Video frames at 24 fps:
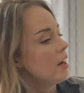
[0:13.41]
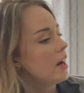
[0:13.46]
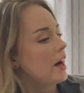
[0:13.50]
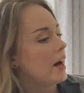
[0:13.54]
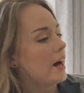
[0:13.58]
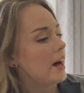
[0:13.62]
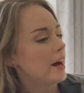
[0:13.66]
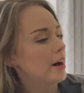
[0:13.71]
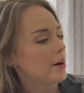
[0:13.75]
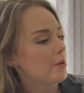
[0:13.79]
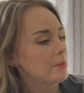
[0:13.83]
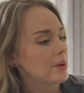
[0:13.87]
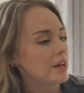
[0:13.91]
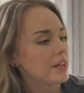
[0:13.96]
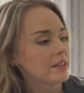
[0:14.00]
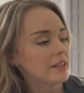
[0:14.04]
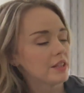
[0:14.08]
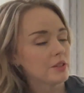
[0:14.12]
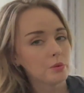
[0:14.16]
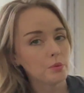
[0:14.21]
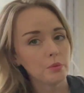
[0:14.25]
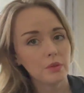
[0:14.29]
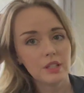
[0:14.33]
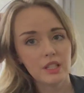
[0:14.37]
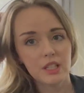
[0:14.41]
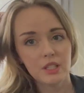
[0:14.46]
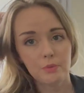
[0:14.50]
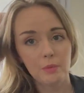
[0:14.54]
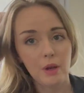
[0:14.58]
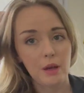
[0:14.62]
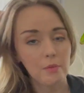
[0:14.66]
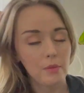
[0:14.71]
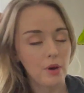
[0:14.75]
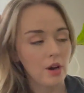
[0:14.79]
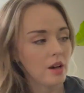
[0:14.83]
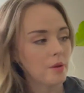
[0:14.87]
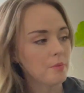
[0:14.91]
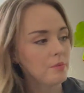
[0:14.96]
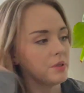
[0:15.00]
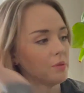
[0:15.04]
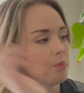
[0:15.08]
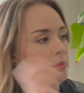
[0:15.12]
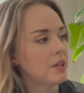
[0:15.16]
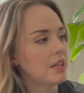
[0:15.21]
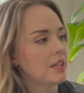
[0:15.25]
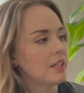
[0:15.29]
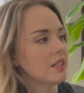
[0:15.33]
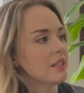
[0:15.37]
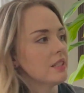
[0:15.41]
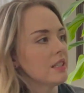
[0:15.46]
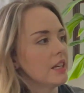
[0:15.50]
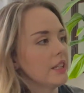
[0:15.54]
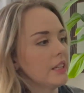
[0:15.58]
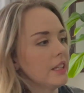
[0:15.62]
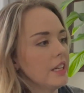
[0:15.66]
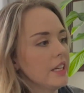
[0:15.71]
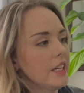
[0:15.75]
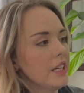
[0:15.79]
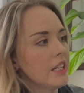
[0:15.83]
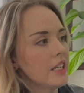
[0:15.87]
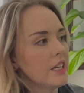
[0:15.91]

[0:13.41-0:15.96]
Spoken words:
And this one is my mom's peace lily.